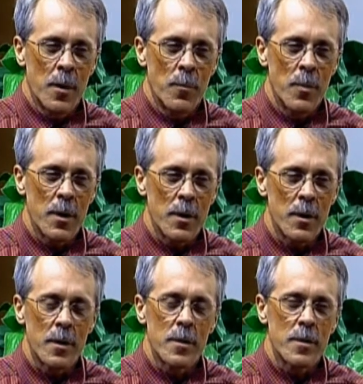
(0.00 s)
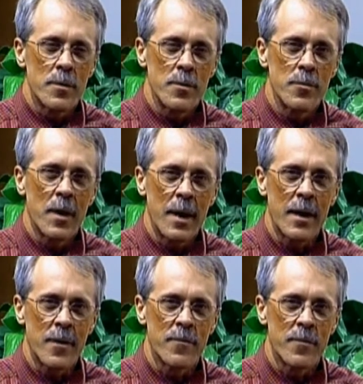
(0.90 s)
but you
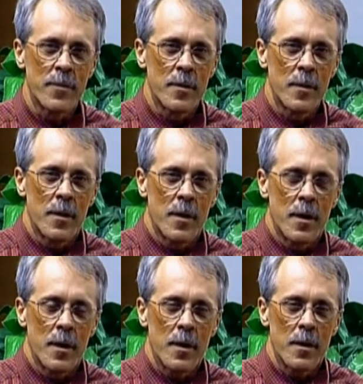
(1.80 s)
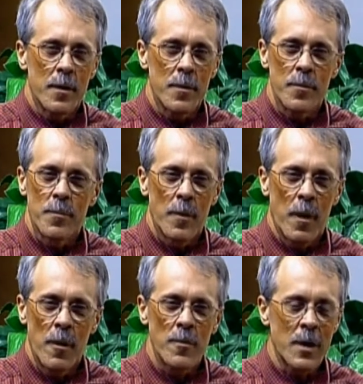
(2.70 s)
have
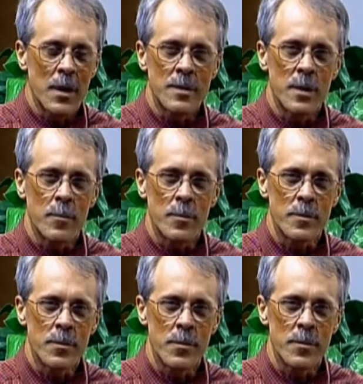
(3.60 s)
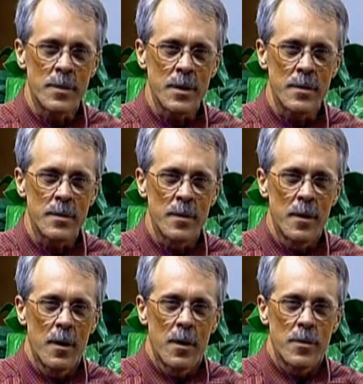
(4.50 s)
all kinds of opportunities
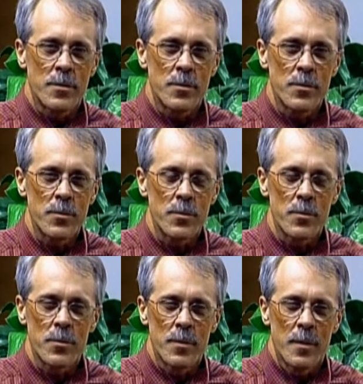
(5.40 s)
to